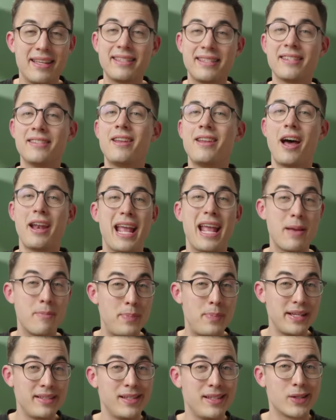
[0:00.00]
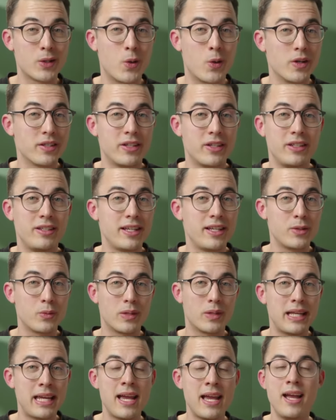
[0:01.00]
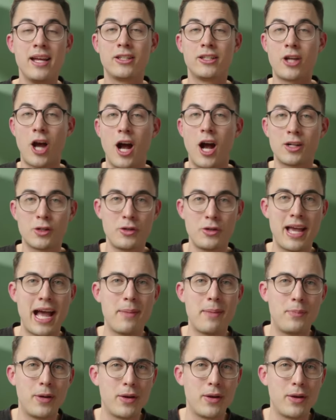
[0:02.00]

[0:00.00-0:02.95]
This is not a business course, so it doesn't really talk to that.